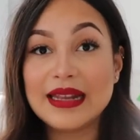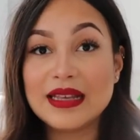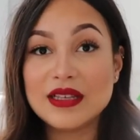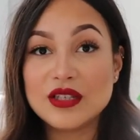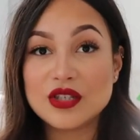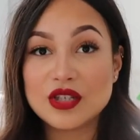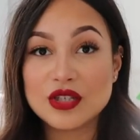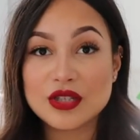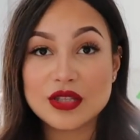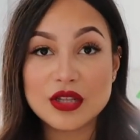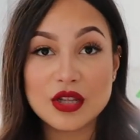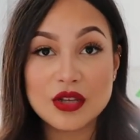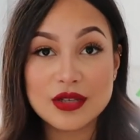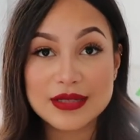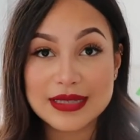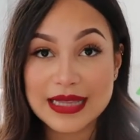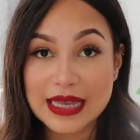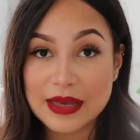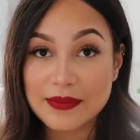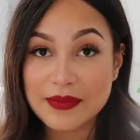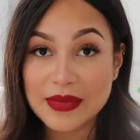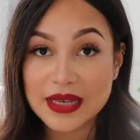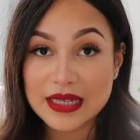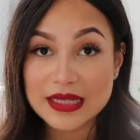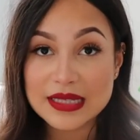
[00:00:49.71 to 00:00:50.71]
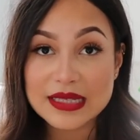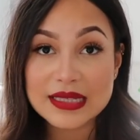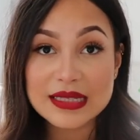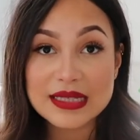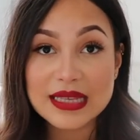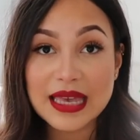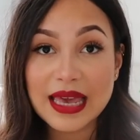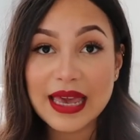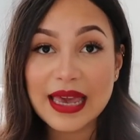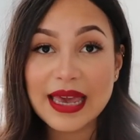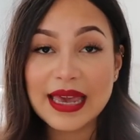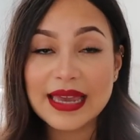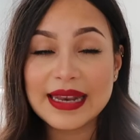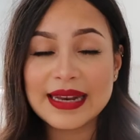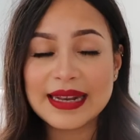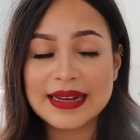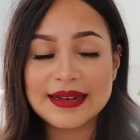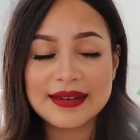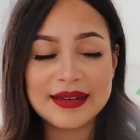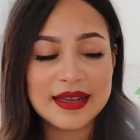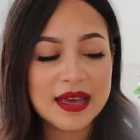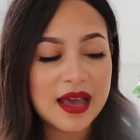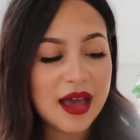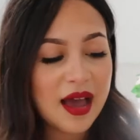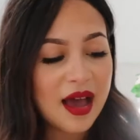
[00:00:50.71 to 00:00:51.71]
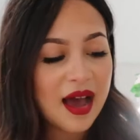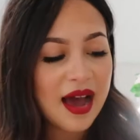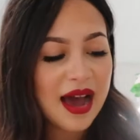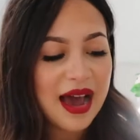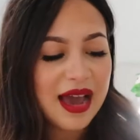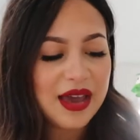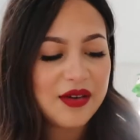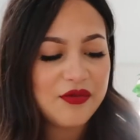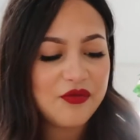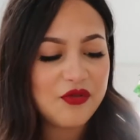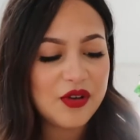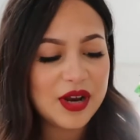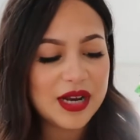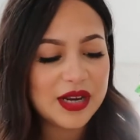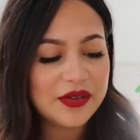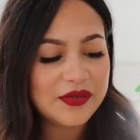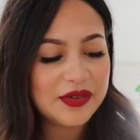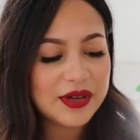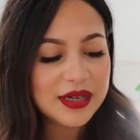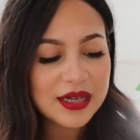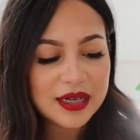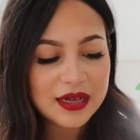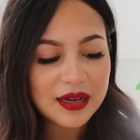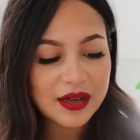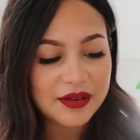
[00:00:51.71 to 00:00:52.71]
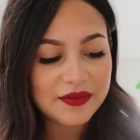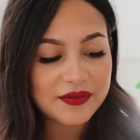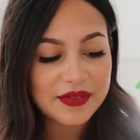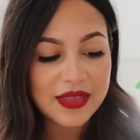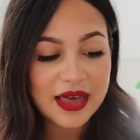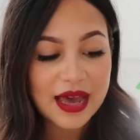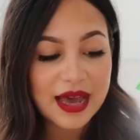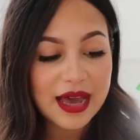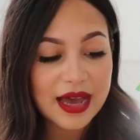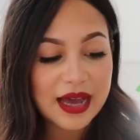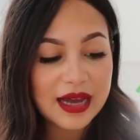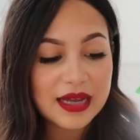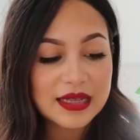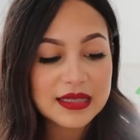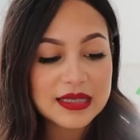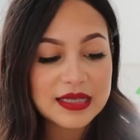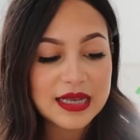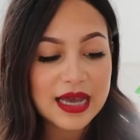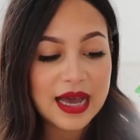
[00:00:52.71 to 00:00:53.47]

It just looks like my skin, and I really love that.